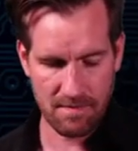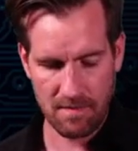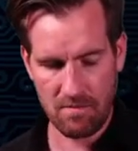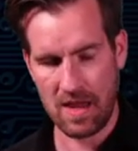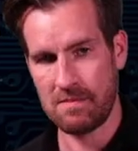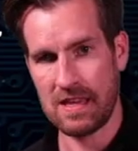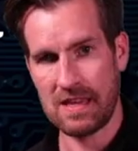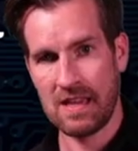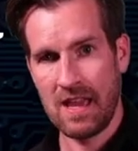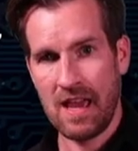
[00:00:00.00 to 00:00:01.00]

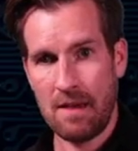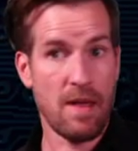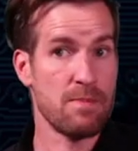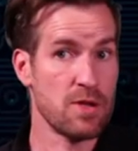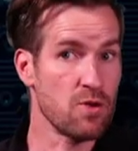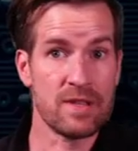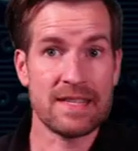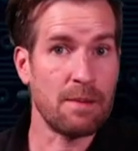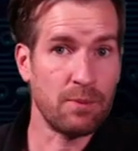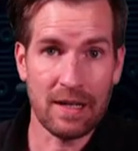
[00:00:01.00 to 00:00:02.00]
Maybe you'd
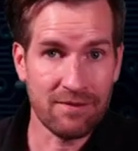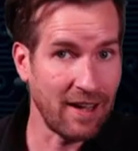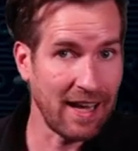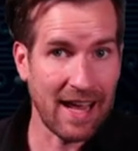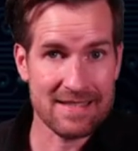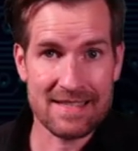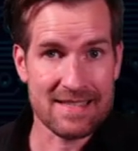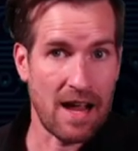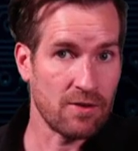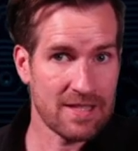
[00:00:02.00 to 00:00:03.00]
separate finances
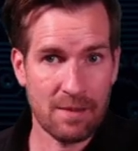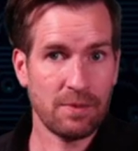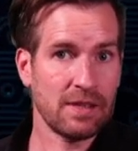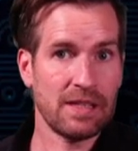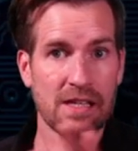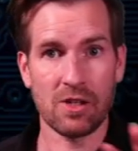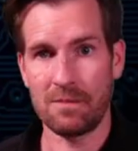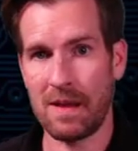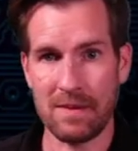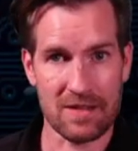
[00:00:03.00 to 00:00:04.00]
out separately, or
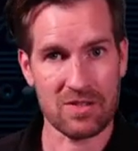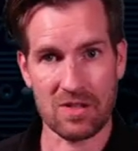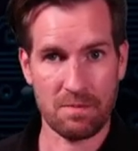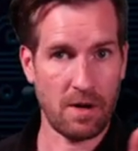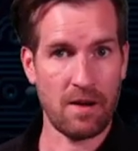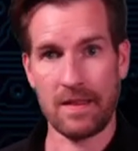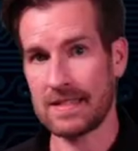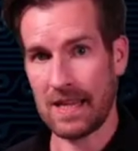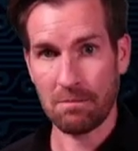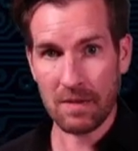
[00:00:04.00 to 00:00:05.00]
maybe it's just part of
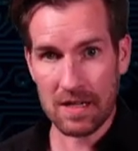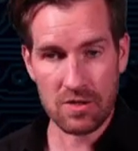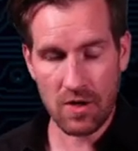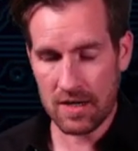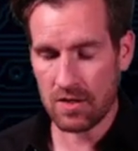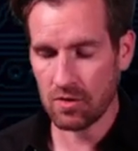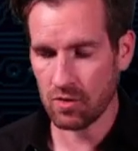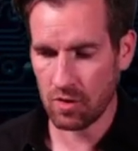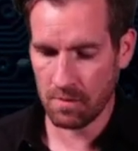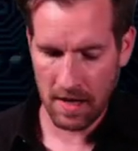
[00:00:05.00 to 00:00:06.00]
this administration
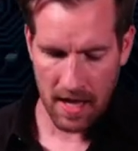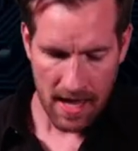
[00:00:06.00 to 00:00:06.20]
group.